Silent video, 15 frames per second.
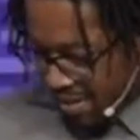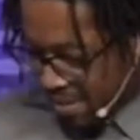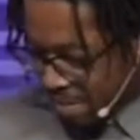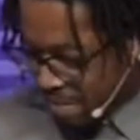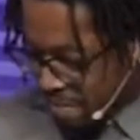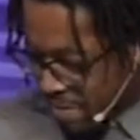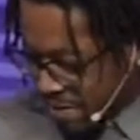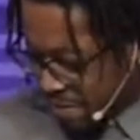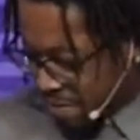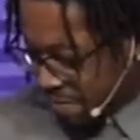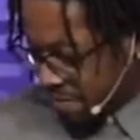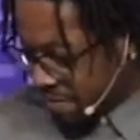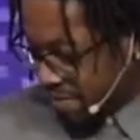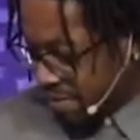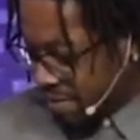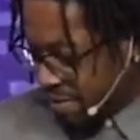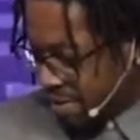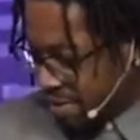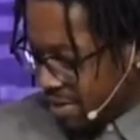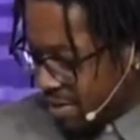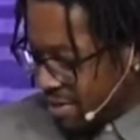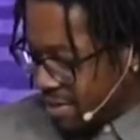Amen.
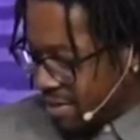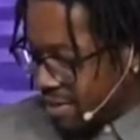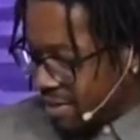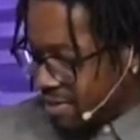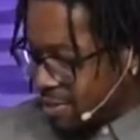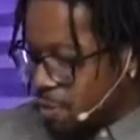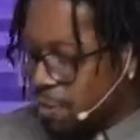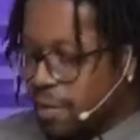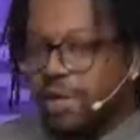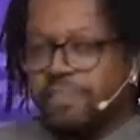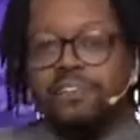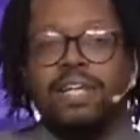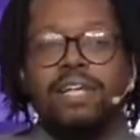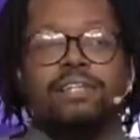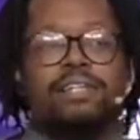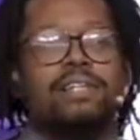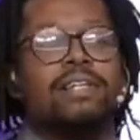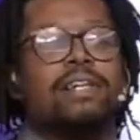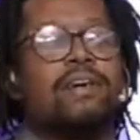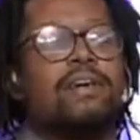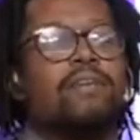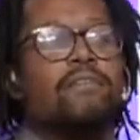So, briefly, to
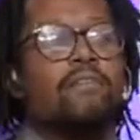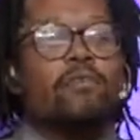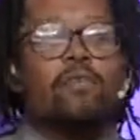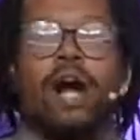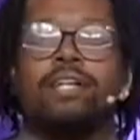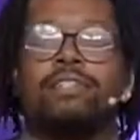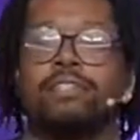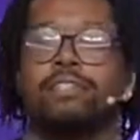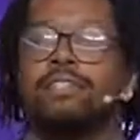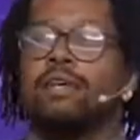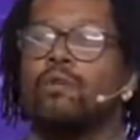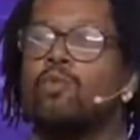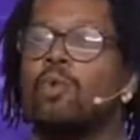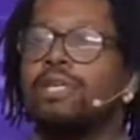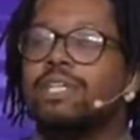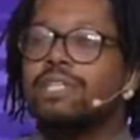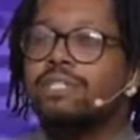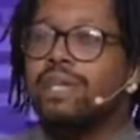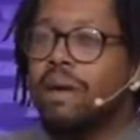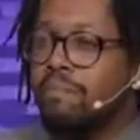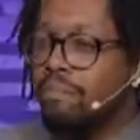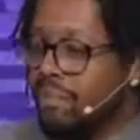live righteously, what does
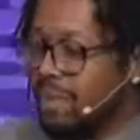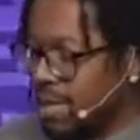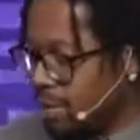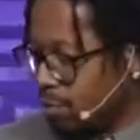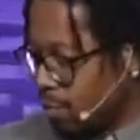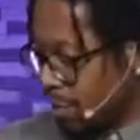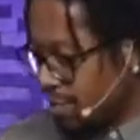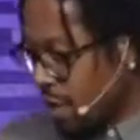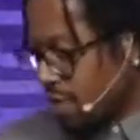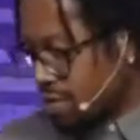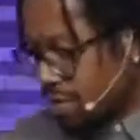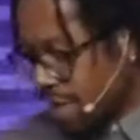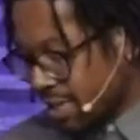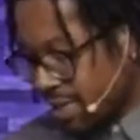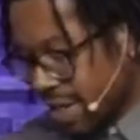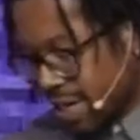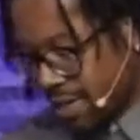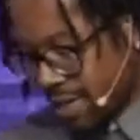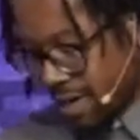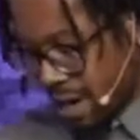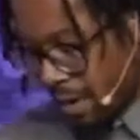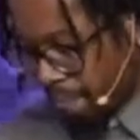that mean? We talked about that a
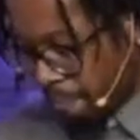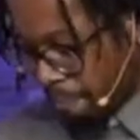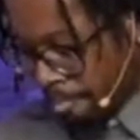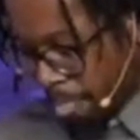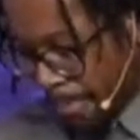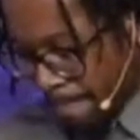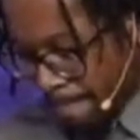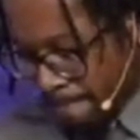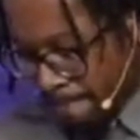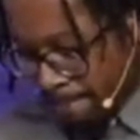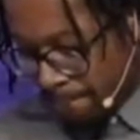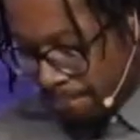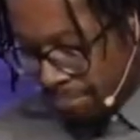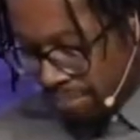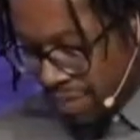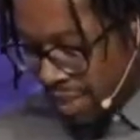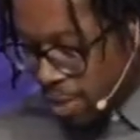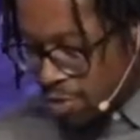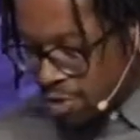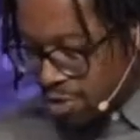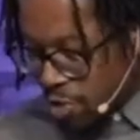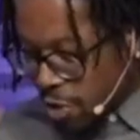lot. And there
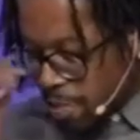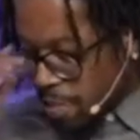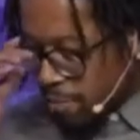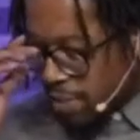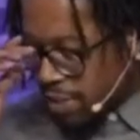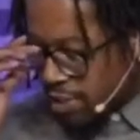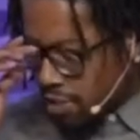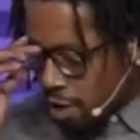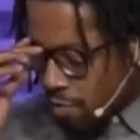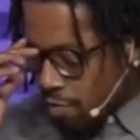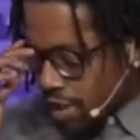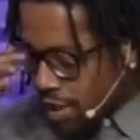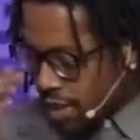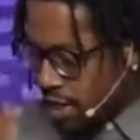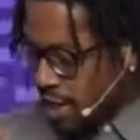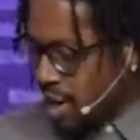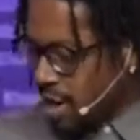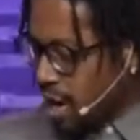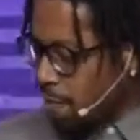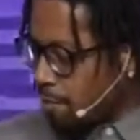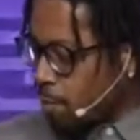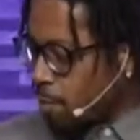was a sermon preached already a
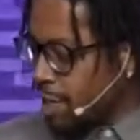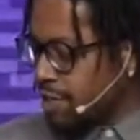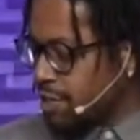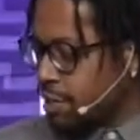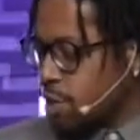couple weeks